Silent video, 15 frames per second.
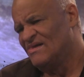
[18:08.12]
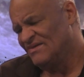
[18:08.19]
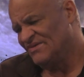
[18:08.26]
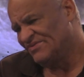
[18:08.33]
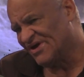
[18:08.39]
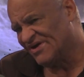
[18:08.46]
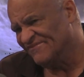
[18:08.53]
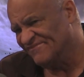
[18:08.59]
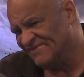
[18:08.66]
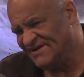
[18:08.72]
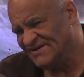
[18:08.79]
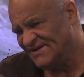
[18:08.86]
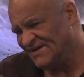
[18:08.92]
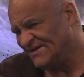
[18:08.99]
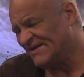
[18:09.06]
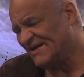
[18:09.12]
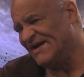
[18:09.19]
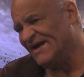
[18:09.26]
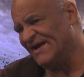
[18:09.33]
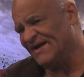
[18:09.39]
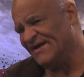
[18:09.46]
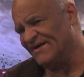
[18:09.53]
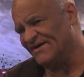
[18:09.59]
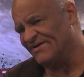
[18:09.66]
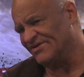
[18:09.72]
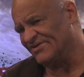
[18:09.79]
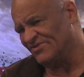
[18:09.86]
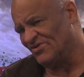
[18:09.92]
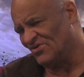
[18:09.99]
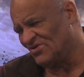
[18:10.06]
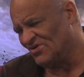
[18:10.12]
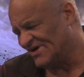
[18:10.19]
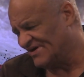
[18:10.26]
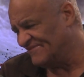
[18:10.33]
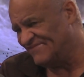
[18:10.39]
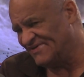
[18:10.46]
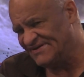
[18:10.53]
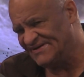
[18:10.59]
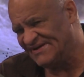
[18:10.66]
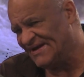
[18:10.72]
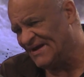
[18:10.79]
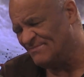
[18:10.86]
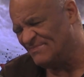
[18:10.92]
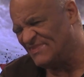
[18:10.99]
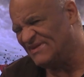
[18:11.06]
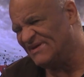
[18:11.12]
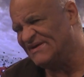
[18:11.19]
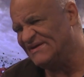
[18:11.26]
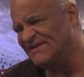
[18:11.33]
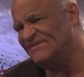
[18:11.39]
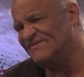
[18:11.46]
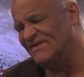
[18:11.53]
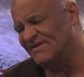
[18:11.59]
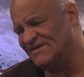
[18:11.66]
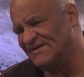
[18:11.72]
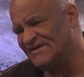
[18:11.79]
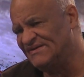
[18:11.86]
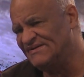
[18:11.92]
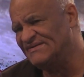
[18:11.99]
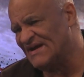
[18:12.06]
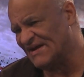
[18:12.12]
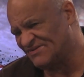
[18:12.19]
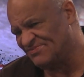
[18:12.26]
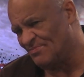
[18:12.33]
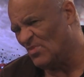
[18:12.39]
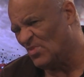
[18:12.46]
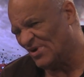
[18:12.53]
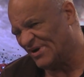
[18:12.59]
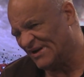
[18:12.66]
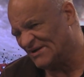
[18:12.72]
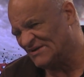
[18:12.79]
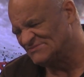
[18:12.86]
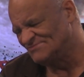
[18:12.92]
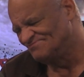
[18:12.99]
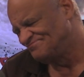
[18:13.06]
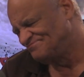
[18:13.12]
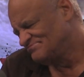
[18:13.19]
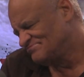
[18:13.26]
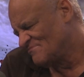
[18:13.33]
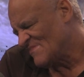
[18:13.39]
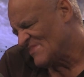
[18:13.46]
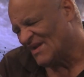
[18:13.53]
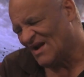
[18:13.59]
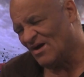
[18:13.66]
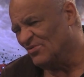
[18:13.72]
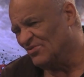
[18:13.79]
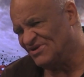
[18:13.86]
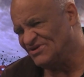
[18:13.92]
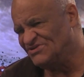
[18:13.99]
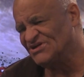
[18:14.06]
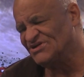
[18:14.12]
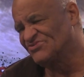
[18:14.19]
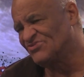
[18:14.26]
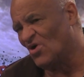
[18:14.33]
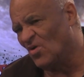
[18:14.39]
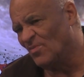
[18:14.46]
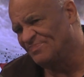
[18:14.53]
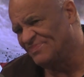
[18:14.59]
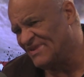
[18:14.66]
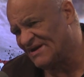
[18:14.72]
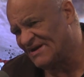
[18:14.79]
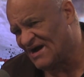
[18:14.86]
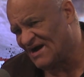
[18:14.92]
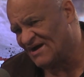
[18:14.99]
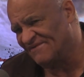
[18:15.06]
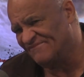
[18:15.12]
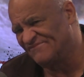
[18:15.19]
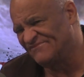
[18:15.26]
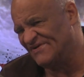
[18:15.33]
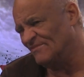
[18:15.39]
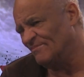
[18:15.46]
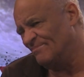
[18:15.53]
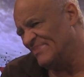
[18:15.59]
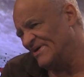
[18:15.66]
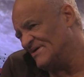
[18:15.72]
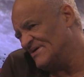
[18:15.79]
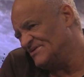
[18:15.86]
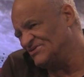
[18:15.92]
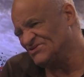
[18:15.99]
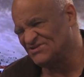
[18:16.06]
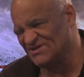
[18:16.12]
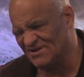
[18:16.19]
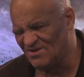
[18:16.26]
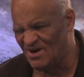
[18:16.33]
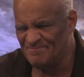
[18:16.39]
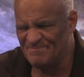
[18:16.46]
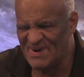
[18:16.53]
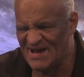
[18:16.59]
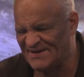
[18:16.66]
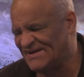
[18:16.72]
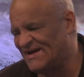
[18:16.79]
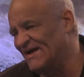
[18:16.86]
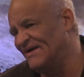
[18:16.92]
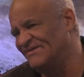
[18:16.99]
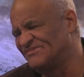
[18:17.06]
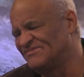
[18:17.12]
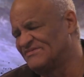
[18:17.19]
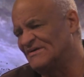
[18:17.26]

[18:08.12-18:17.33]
convenient care or convenient MD the next morning. I would have just hoped that I felt better. I just say, oh, bad case.